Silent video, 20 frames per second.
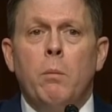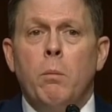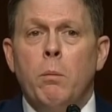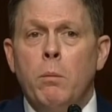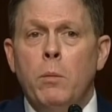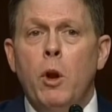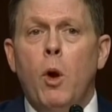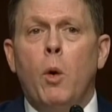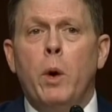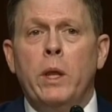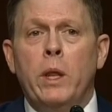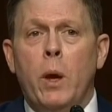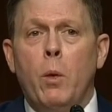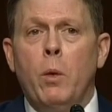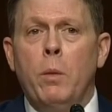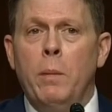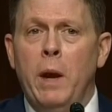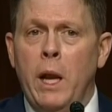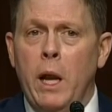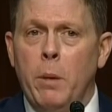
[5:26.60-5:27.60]
knowing that
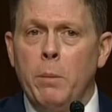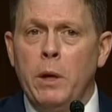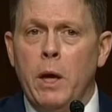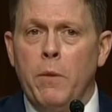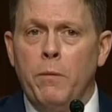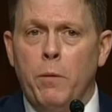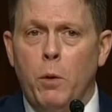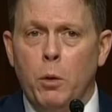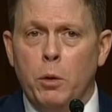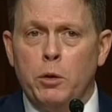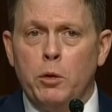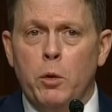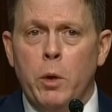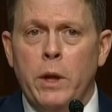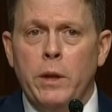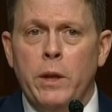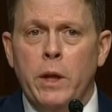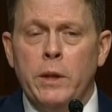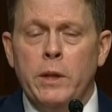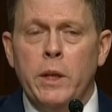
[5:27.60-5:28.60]
we may not be at full
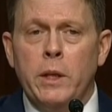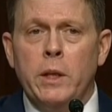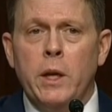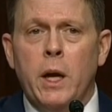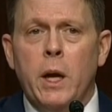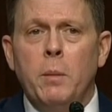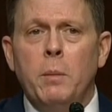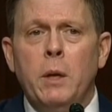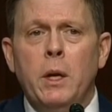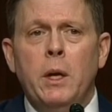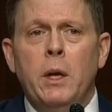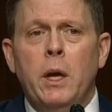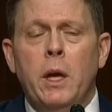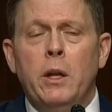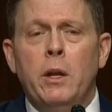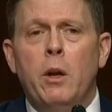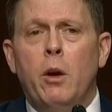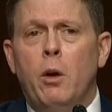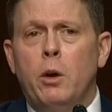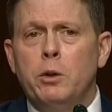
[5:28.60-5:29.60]
strength at that time.
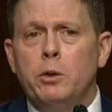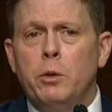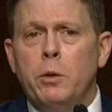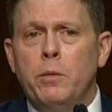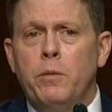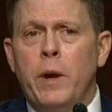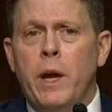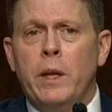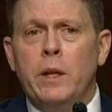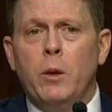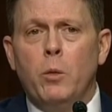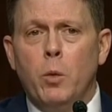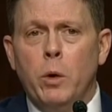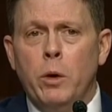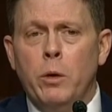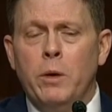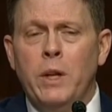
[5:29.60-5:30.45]
And then also the fact that we were